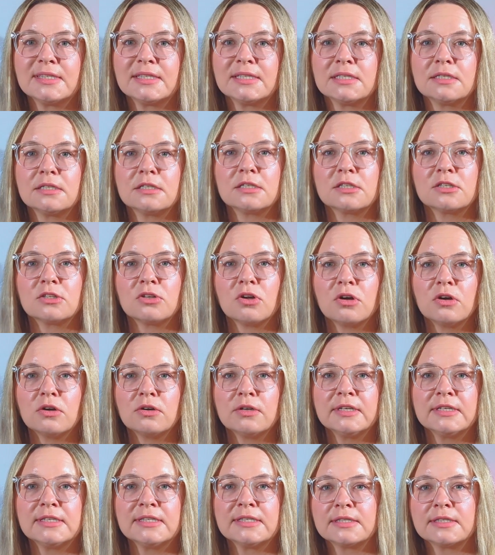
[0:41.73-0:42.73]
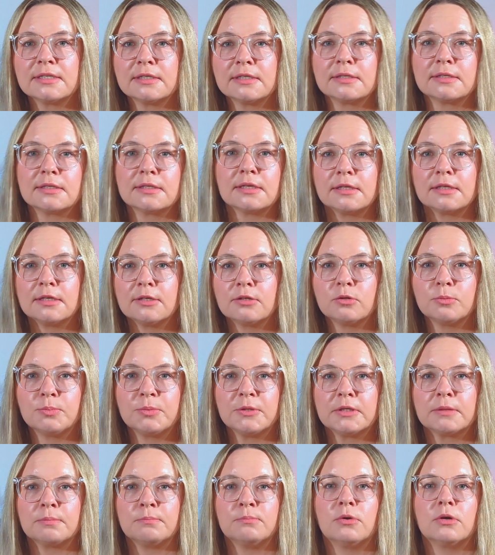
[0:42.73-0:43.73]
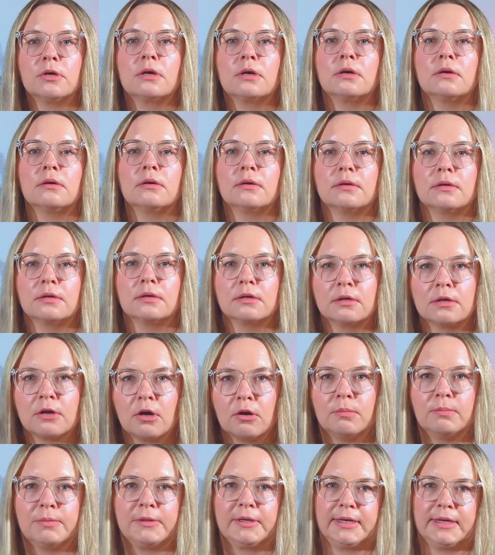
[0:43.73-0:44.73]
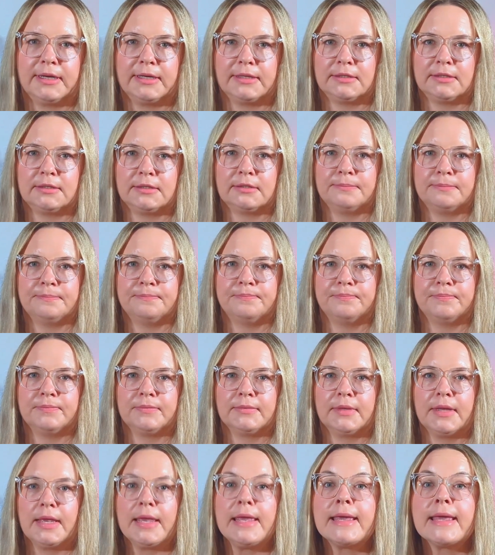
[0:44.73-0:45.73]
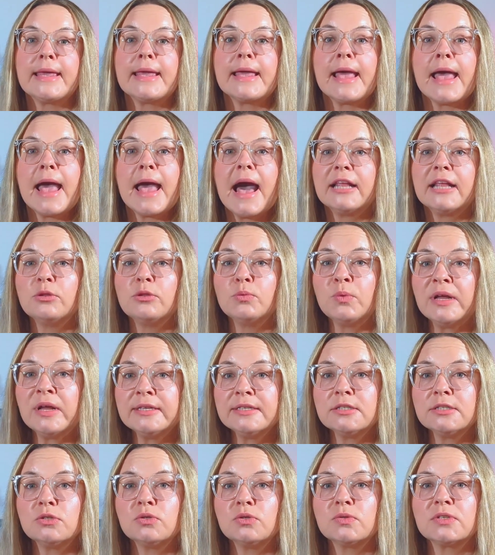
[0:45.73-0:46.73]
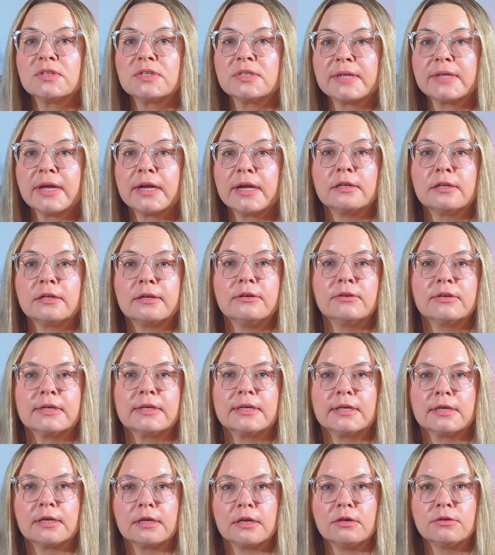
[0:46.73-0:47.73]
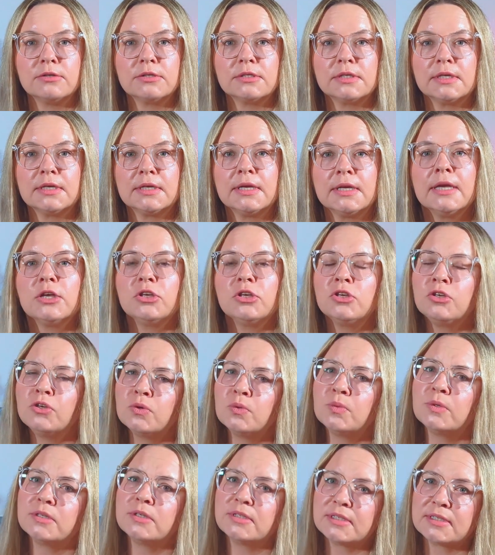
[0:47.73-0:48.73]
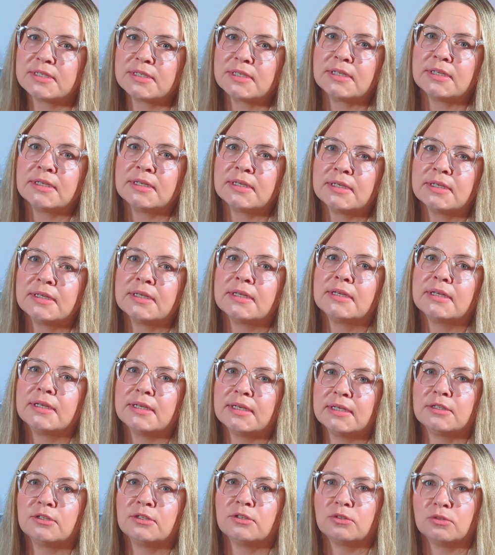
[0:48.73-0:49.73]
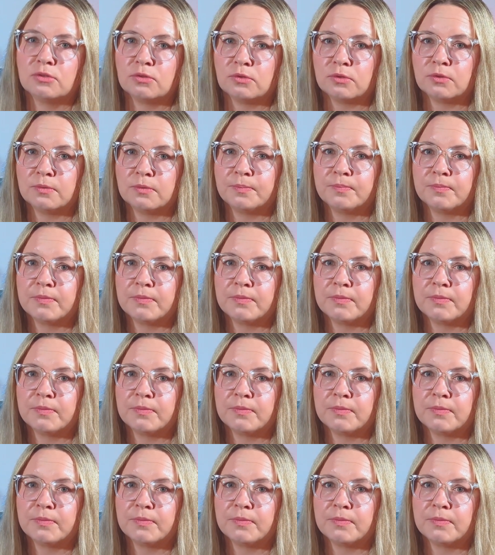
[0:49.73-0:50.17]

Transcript: the story is a little bit more complicated. And once you start looking closely, you will see it too.